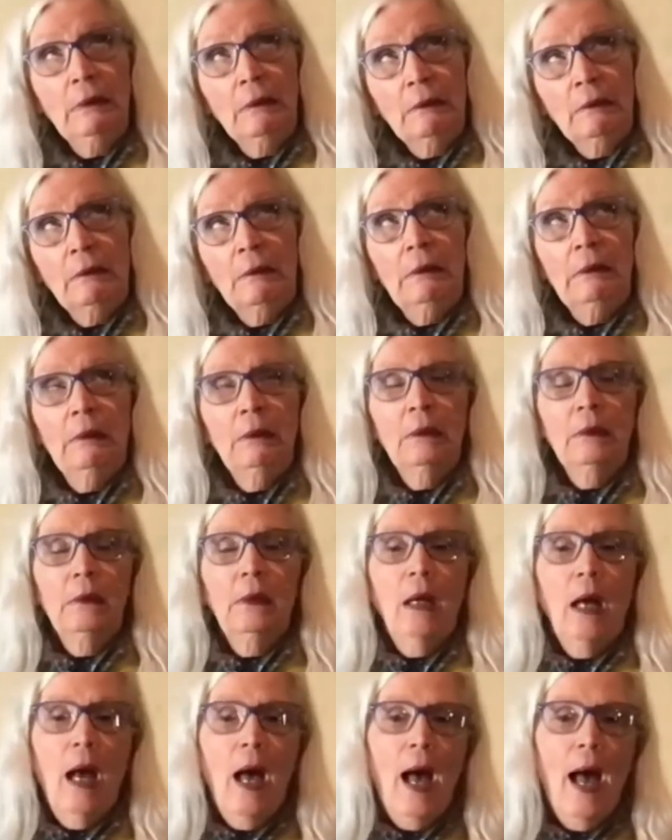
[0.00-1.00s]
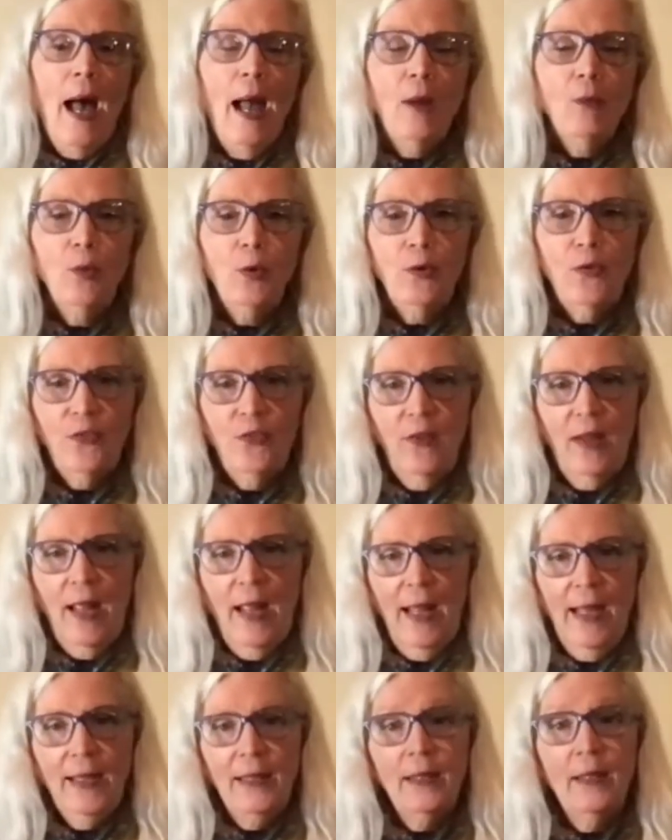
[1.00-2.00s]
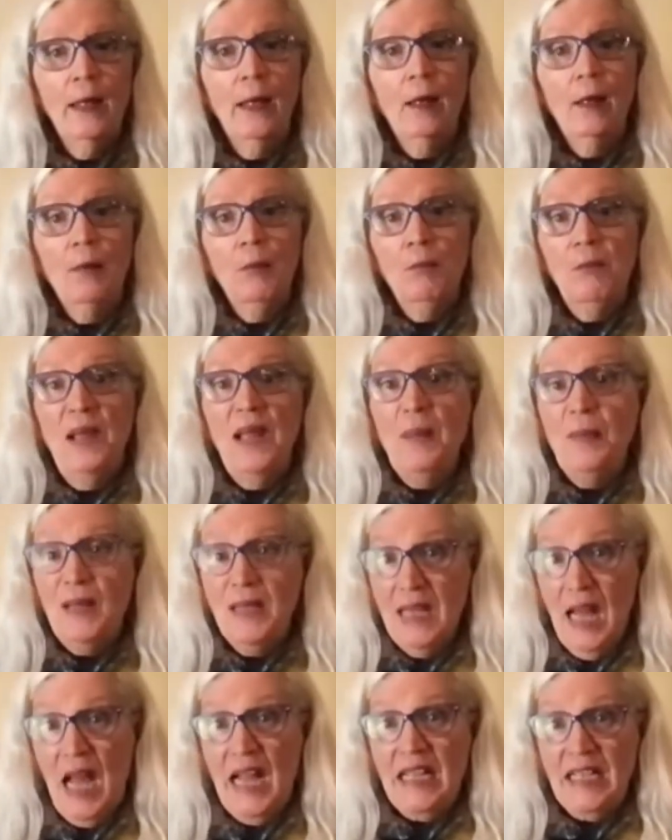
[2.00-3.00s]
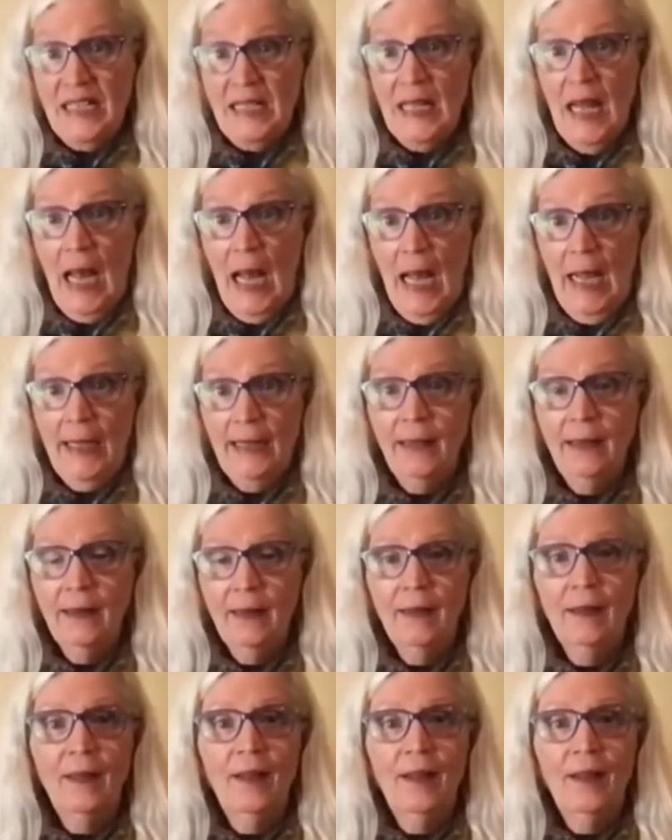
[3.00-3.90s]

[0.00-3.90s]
I would say maybe 99.